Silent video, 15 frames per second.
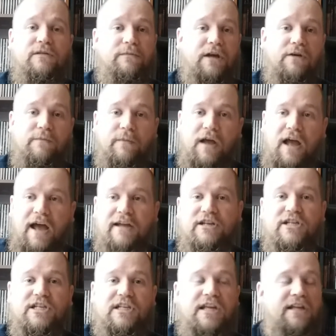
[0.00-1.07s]
No, I
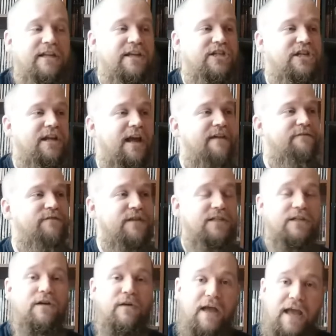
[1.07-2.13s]
just think they should have
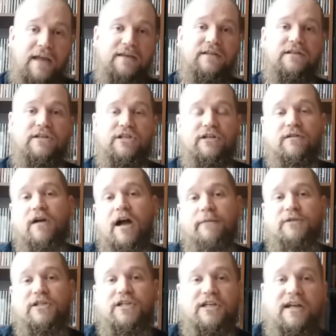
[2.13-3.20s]
physical and digital
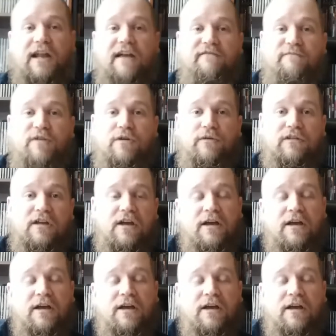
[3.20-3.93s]
options, should have both.